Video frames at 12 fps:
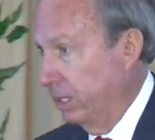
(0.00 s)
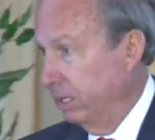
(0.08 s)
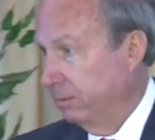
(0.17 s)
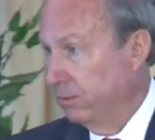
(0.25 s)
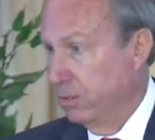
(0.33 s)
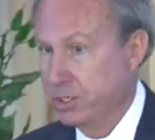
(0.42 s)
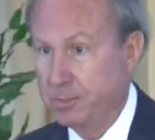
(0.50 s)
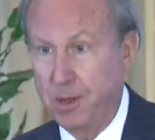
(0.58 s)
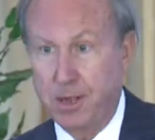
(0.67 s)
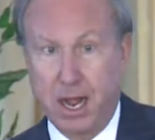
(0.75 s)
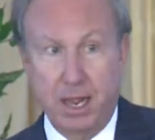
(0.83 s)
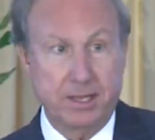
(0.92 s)
Rosemary
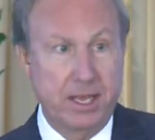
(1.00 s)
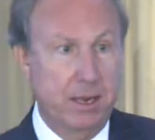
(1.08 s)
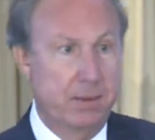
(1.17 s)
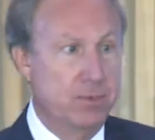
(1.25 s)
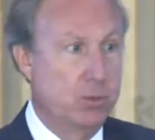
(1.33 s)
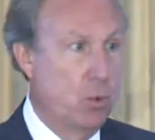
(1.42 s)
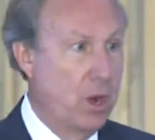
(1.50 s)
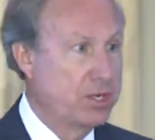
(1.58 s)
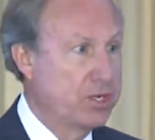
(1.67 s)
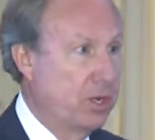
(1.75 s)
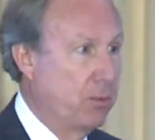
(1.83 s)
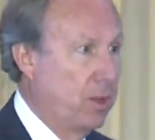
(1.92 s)
and I came to
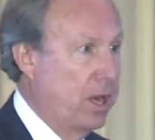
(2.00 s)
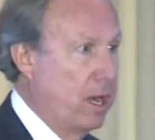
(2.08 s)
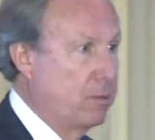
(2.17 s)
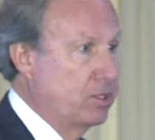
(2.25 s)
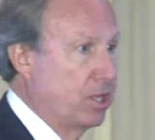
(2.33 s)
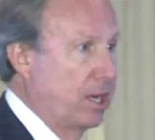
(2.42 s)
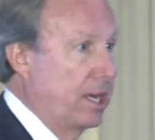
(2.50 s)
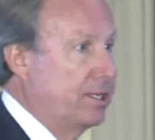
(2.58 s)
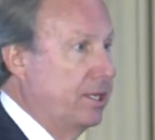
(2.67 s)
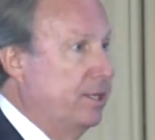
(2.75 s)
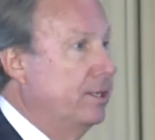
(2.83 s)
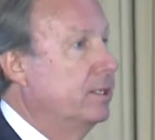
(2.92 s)
Washington when I was
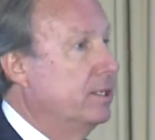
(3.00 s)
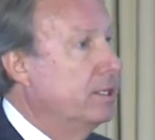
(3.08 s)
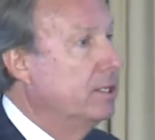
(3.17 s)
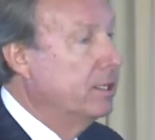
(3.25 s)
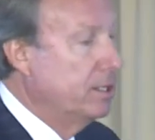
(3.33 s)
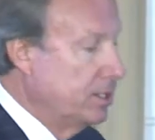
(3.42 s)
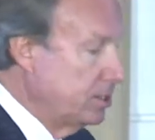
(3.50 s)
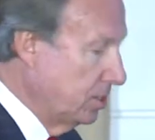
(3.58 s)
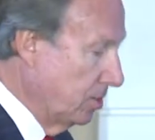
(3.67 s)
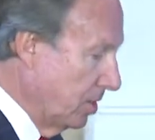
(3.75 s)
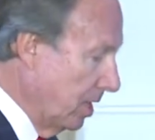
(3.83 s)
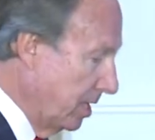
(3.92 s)
elected to
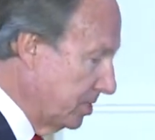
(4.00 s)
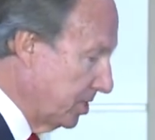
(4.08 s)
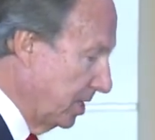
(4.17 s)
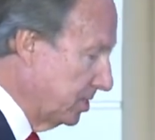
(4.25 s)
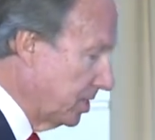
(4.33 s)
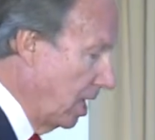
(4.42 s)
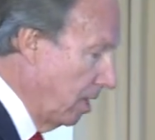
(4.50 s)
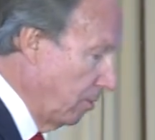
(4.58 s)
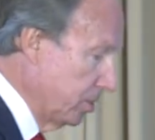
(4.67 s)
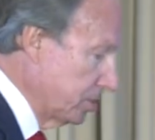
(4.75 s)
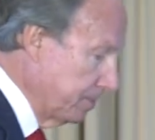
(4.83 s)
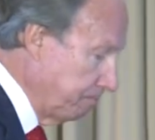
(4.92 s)
the United States
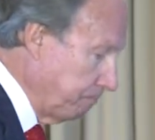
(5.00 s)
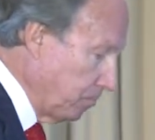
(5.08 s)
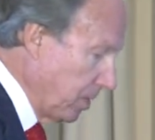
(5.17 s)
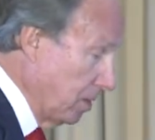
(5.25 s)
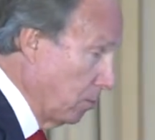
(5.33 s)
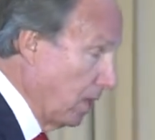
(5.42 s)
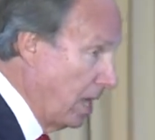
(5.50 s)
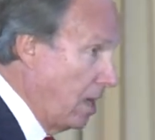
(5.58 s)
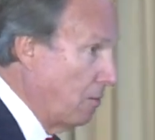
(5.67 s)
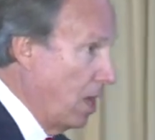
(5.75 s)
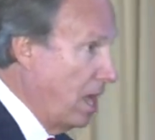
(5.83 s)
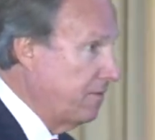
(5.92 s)
Congress. And when I
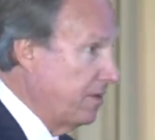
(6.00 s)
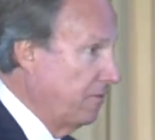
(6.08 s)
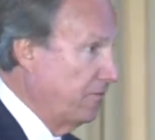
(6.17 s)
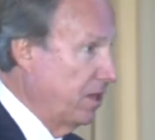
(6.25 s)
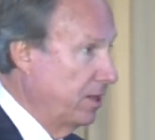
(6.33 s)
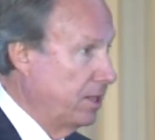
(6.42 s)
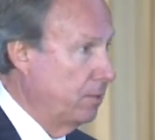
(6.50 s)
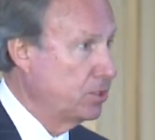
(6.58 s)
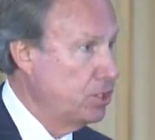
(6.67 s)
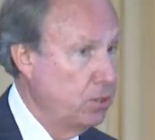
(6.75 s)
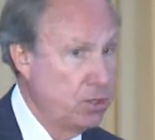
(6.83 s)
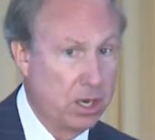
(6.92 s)
arrived, I found there were
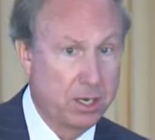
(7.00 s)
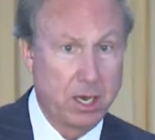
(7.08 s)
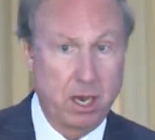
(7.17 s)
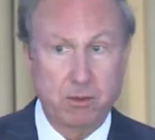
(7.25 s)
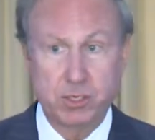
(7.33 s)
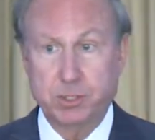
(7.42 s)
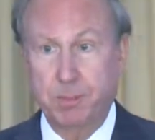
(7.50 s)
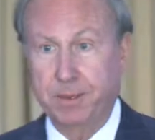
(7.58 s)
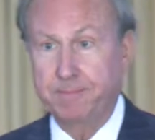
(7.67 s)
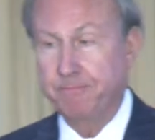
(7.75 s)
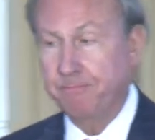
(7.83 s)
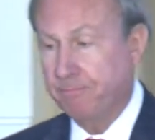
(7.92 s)
two young congressmen
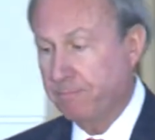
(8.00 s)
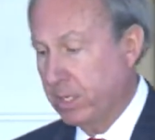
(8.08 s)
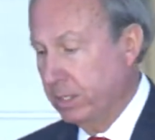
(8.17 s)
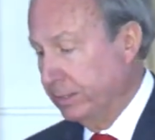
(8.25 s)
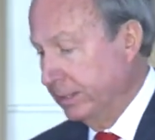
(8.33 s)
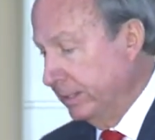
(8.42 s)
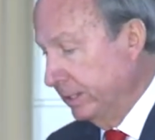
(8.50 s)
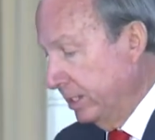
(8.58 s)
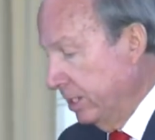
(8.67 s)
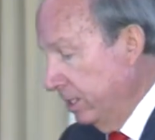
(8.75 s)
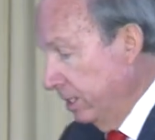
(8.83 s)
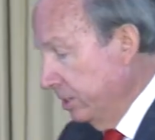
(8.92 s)

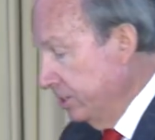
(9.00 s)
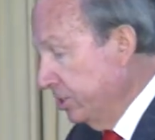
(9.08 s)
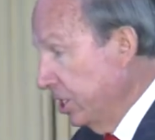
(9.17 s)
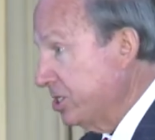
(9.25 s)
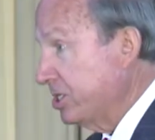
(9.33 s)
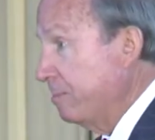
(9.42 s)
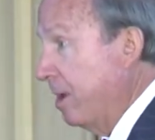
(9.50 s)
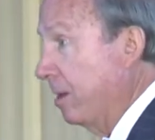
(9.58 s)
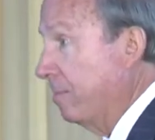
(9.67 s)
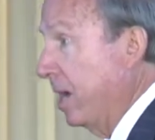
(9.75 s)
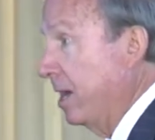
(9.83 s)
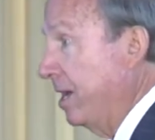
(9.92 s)
just about
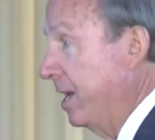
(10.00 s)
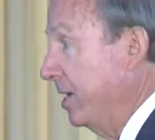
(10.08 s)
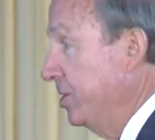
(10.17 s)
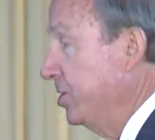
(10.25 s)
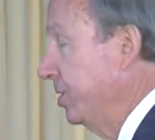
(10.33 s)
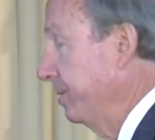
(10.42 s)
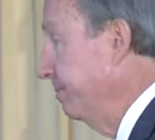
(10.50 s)
my age.